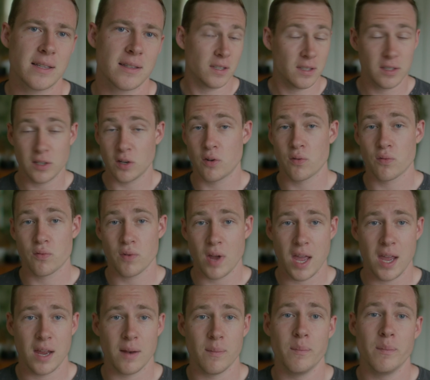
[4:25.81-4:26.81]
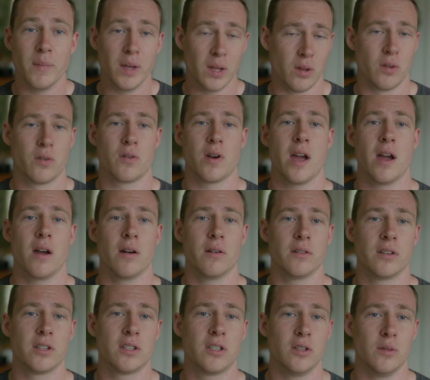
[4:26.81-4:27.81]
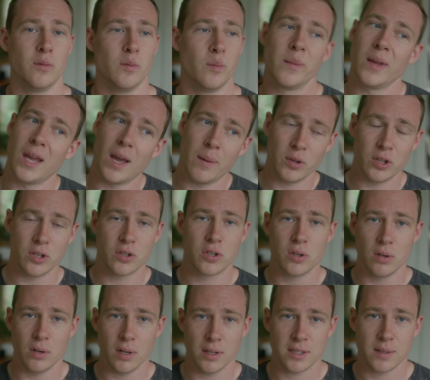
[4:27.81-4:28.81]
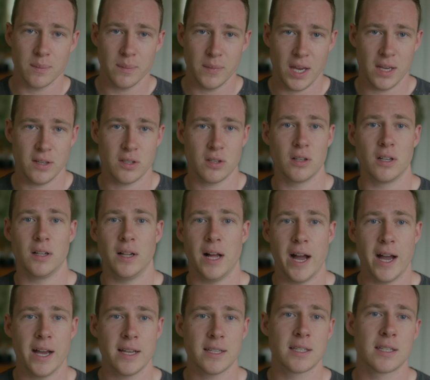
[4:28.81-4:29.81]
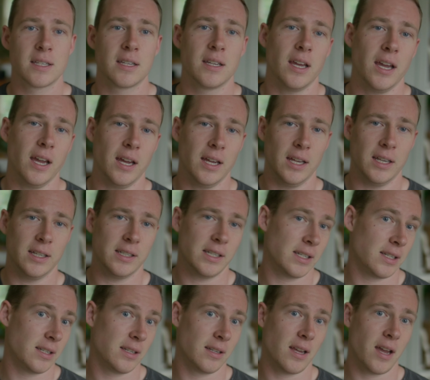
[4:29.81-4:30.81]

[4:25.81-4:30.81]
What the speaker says: this is a great middle ground to be able to shoot on some nicer glass and